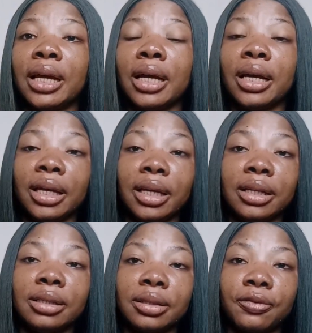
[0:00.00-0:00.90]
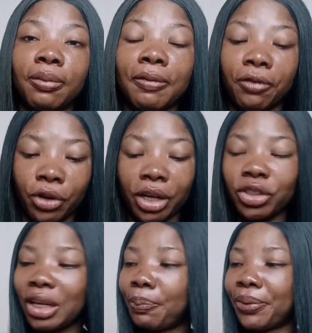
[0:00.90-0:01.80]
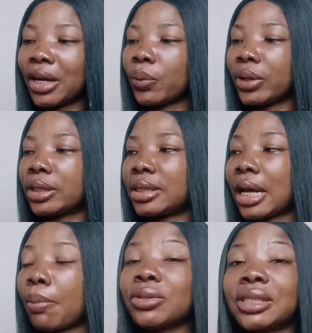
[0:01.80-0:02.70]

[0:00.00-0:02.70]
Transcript: in 4x4, you can actually pair with, like most of them,